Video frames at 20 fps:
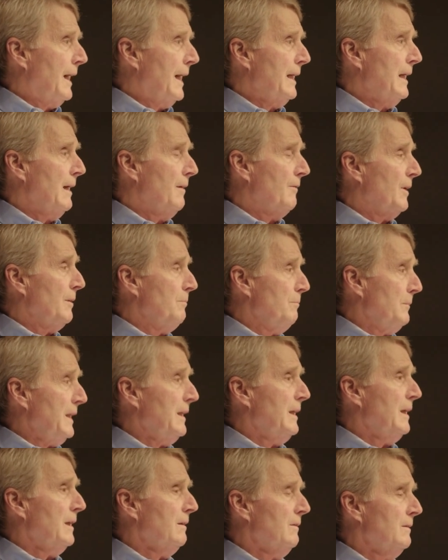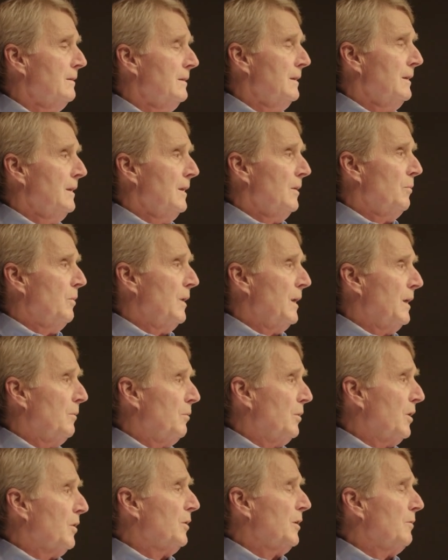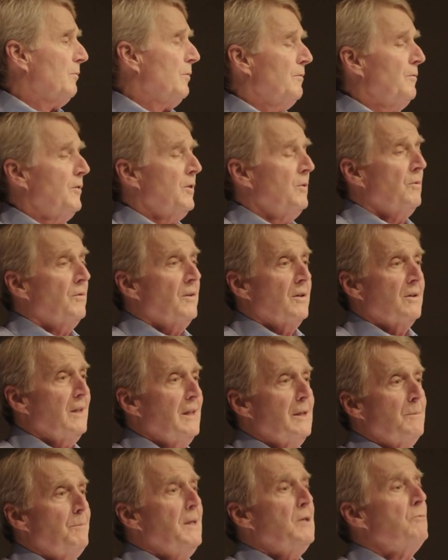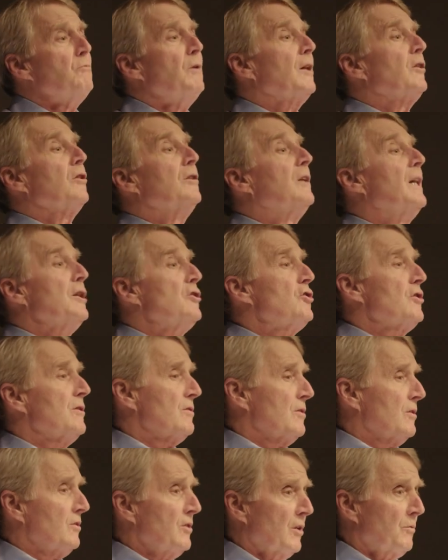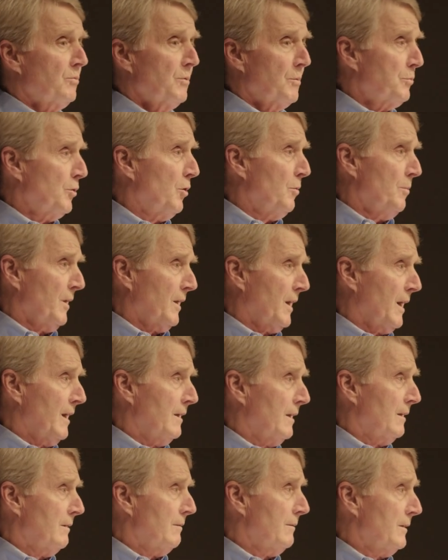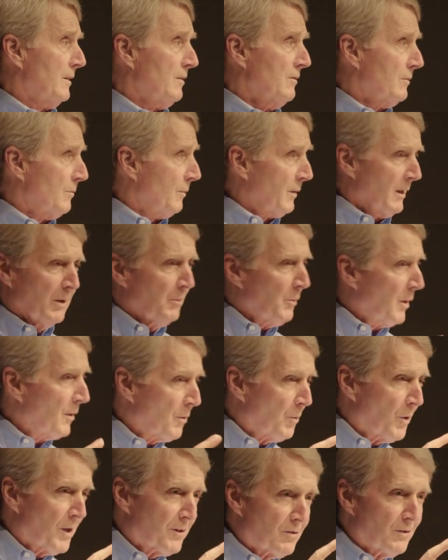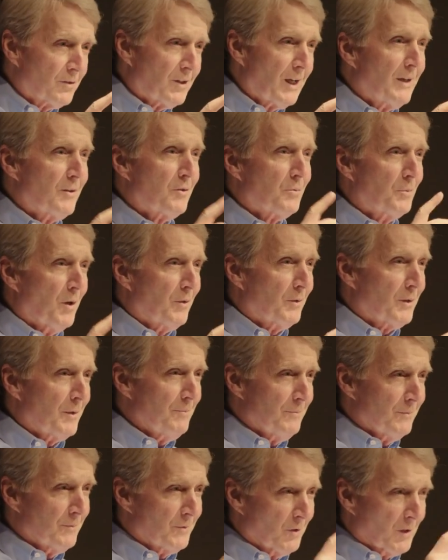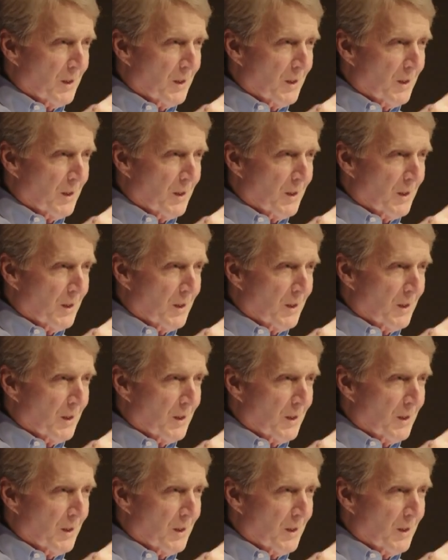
I have a meeting where we're going to review the DEP regulations that just were promulgated. This is anyone that wants to attend is welcome.